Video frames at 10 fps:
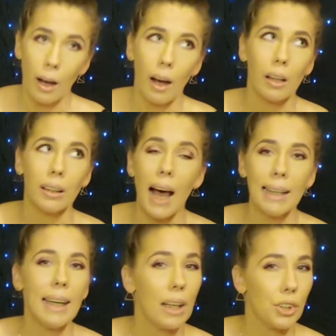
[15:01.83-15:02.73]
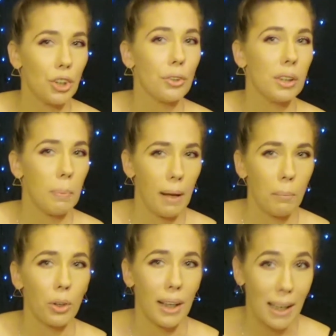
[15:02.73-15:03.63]
a lot easier to be able
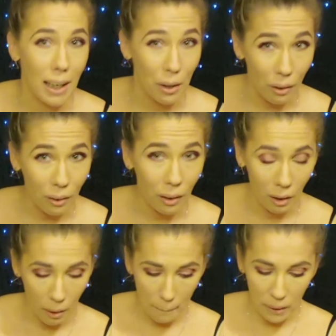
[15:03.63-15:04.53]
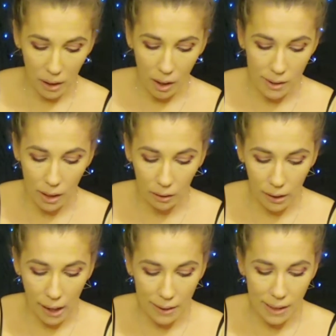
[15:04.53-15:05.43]
to hear because a
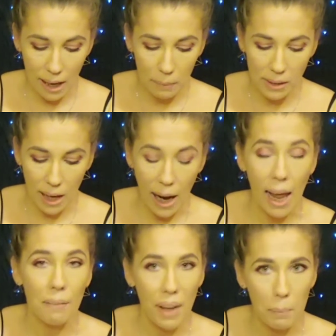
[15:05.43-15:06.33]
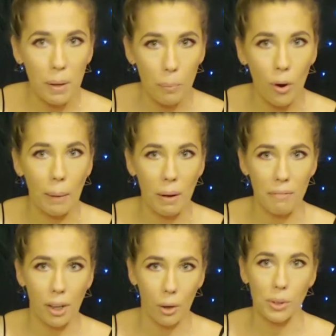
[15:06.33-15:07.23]
lot of times I have had people on my
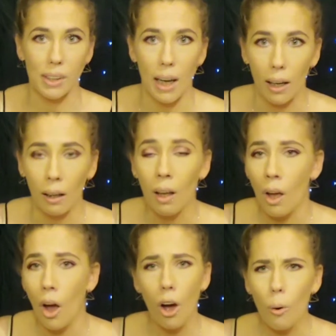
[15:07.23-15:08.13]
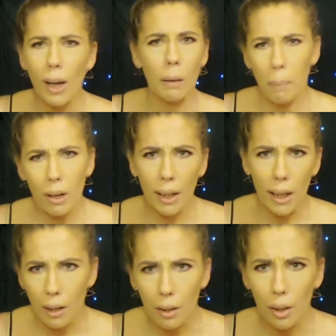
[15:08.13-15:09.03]
videos saying, oh, I could barely
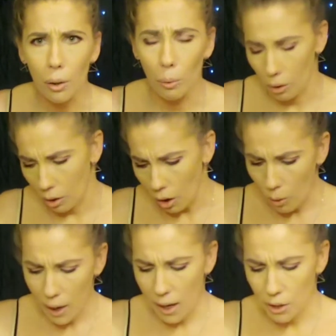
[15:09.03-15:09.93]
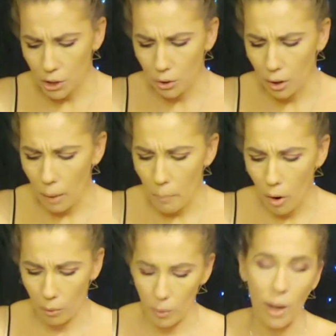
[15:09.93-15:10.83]
hear you, or oh, I had to turn it up all
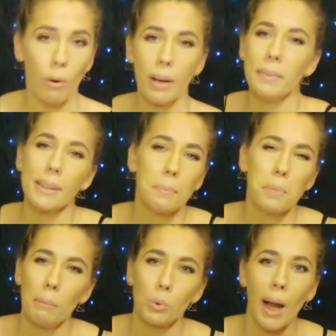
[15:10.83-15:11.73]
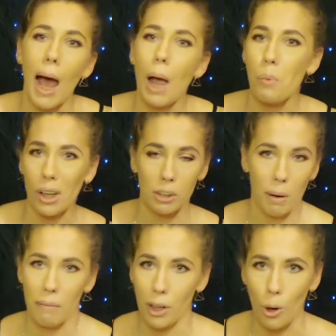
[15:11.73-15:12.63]
the way, or even sometimes when I watch my
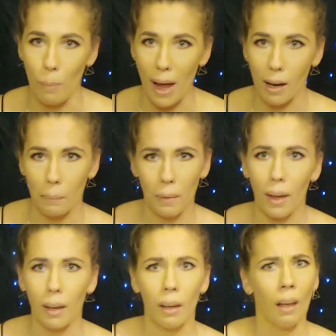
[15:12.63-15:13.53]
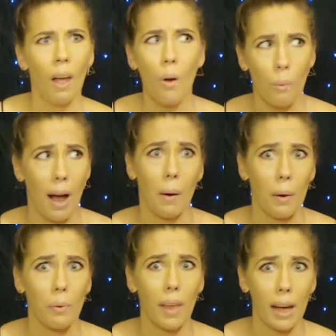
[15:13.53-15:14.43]
video back, I'm like, wow, I
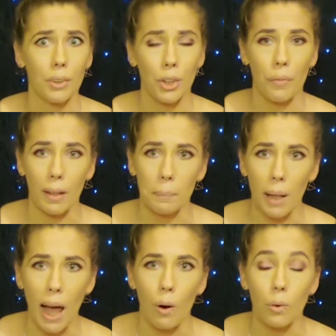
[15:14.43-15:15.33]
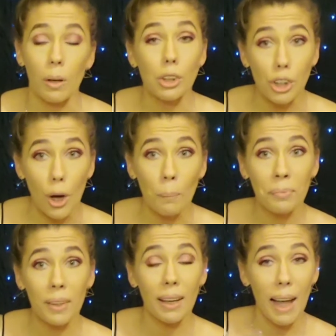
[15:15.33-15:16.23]
really had to turn that up loud. So
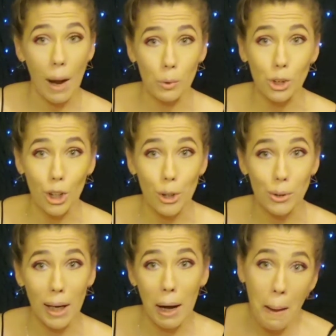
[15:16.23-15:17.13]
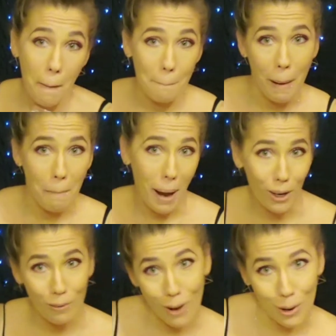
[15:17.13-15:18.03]
I will start using my
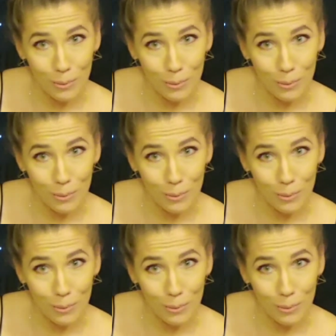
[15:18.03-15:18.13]
microphones.